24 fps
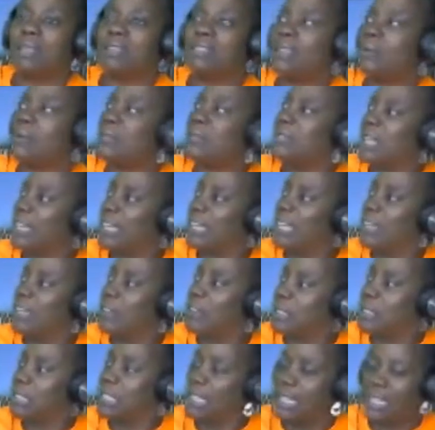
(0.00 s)
that was a
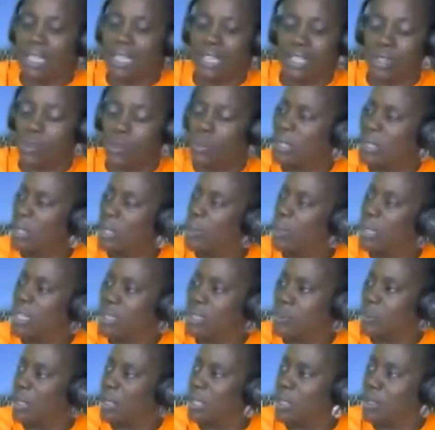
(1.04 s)
caretaker at 21,
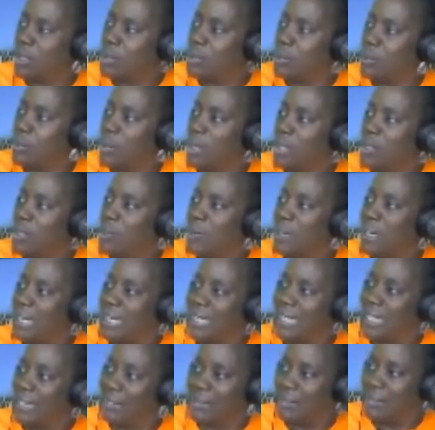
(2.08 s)
22, when you're a
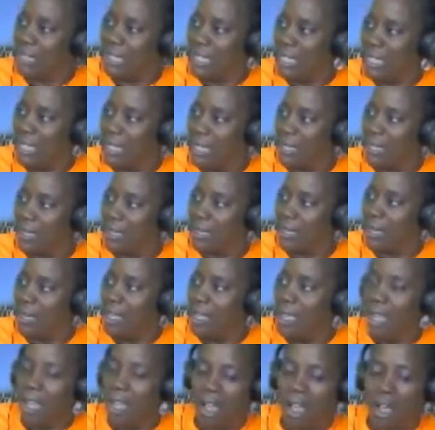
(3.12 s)
caretaker
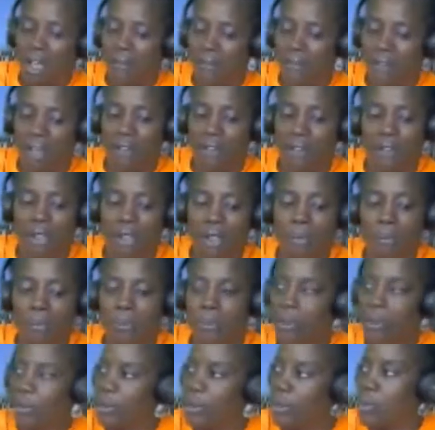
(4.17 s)
of a
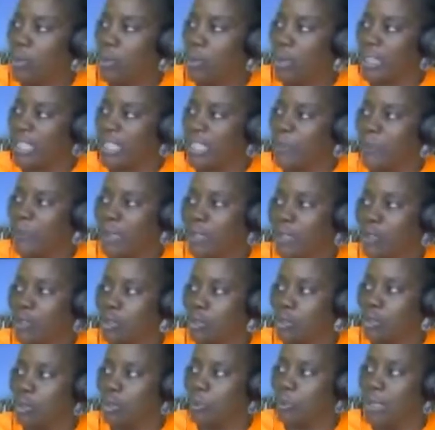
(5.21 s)
brother who expects you
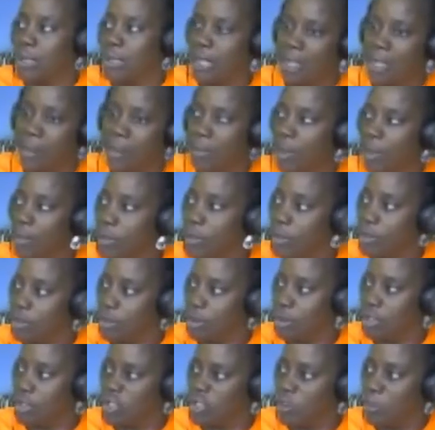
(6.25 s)
to be a mother,
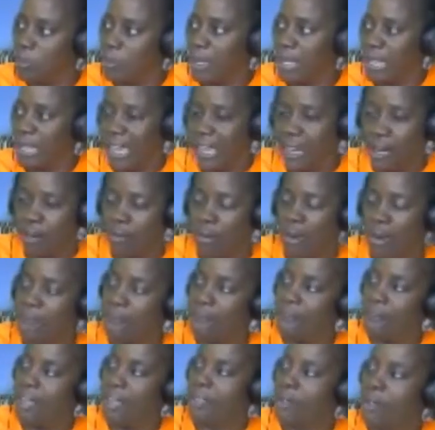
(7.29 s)
so to speak, and a
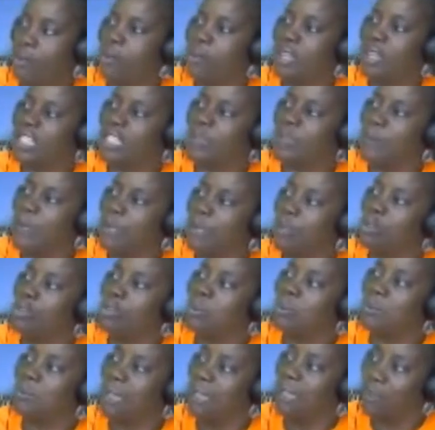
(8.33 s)
grandfather who expects you
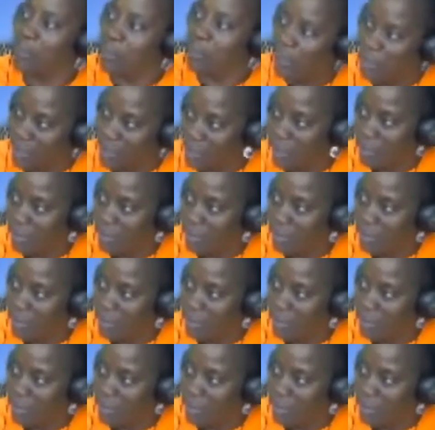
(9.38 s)
to be a daughter.